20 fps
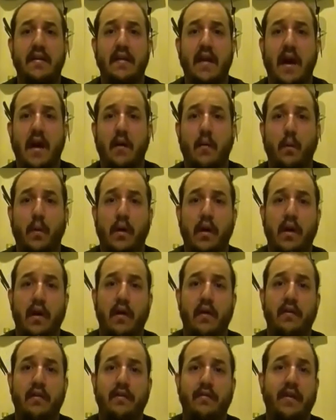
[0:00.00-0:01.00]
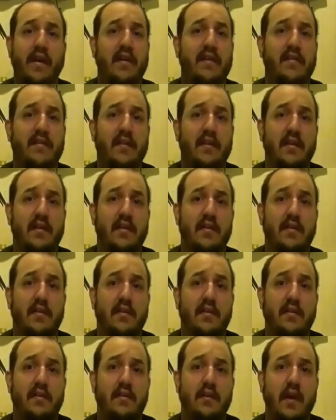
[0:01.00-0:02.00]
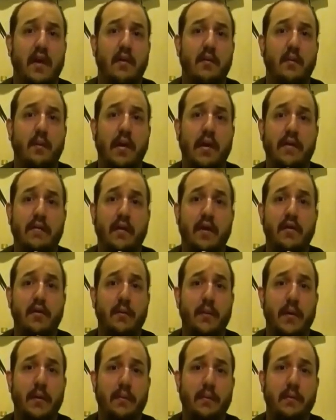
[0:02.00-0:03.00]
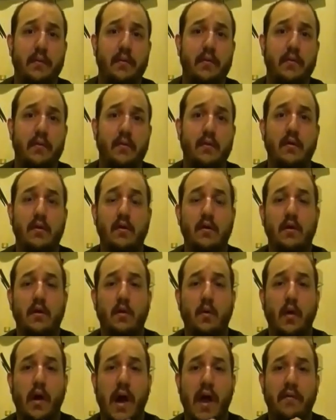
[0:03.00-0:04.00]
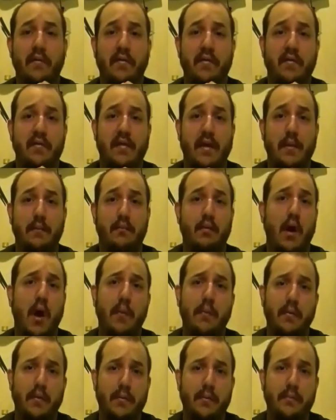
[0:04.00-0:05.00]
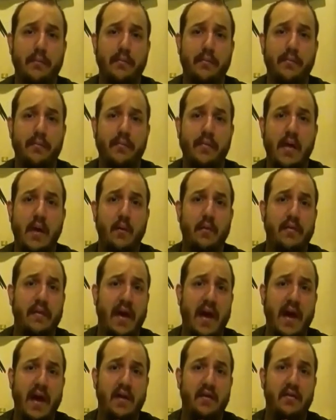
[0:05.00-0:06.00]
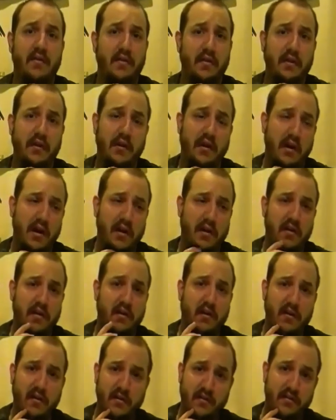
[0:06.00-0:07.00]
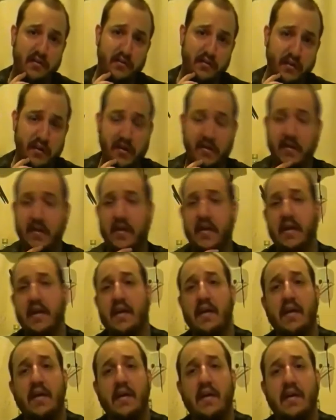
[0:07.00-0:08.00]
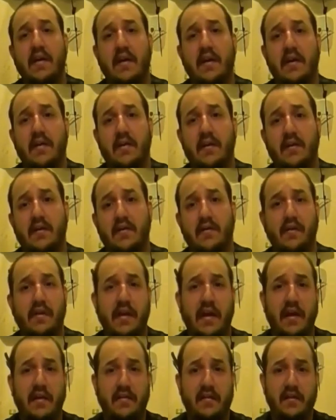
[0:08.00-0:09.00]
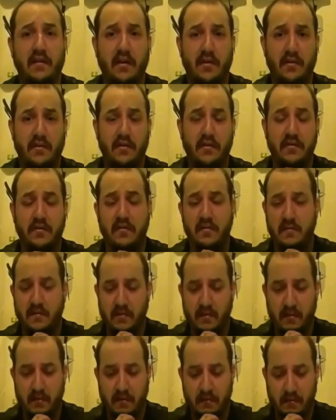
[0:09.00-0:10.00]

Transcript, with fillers: Now we are facing, now we have other people who are having the same problem that was had early on in our history, in the early 1800s.